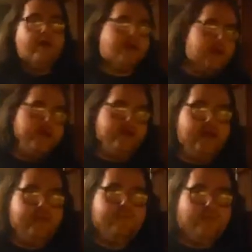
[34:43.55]
click
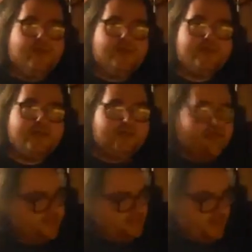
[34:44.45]
here if you want to see
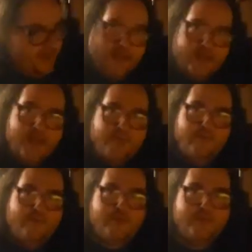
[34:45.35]
this. Click here if
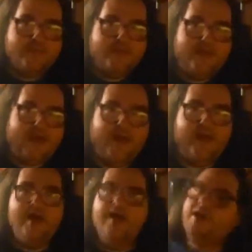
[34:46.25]
you want to see
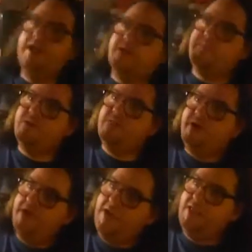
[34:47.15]
that. Click above
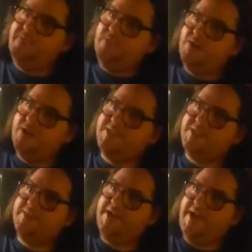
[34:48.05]
my head if you want to
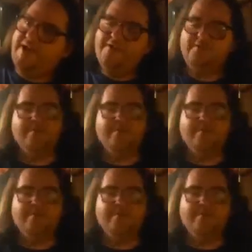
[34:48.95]
see that.